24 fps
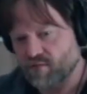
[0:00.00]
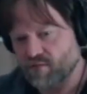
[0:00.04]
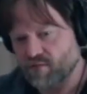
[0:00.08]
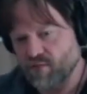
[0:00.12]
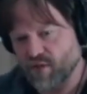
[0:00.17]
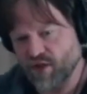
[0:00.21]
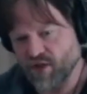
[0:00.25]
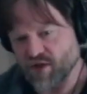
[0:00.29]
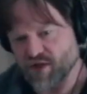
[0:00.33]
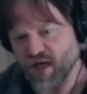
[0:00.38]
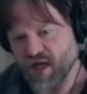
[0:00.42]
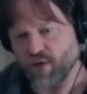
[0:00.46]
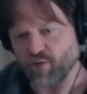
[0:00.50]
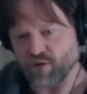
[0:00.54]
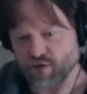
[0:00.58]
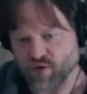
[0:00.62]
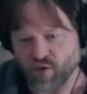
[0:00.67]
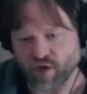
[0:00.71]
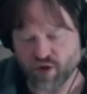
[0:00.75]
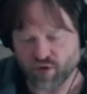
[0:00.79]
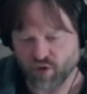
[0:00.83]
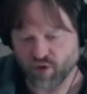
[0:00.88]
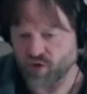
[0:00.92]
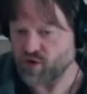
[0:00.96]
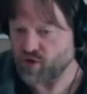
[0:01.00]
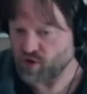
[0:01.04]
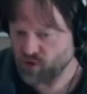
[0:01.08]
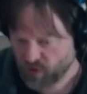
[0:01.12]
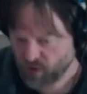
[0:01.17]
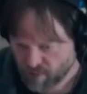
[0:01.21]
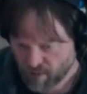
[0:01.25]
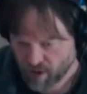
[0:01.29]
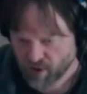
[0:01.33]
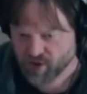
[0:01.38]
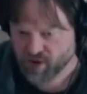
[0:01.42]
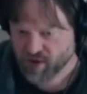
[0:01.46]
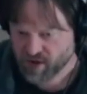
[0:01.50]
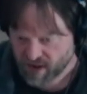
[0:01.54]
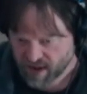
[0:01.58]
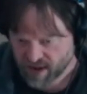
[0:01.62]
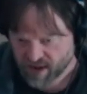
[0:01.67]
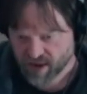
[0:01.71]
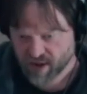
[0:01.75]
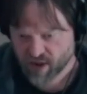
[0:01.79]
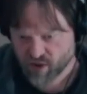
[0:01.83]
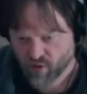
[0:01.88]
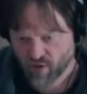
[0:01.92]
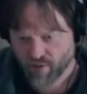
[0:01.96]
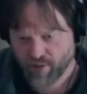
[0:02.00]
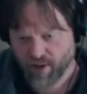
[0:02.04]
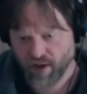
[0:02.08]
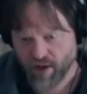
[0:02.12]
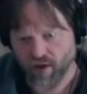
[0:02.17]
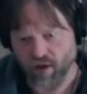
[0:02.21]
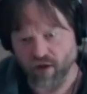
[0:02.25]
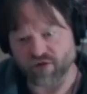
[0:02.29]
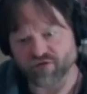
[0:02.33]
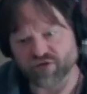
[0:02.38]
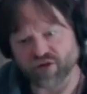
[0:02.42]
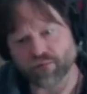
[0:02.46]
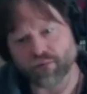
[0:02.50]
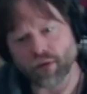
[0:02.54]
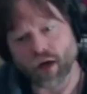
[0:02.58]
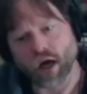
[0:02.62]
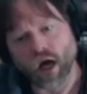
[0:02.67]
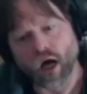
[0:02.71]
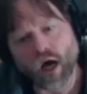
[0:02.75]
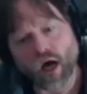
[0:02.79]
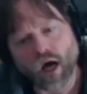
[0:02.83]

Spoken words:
because that was when you could do the most easiest repair of them.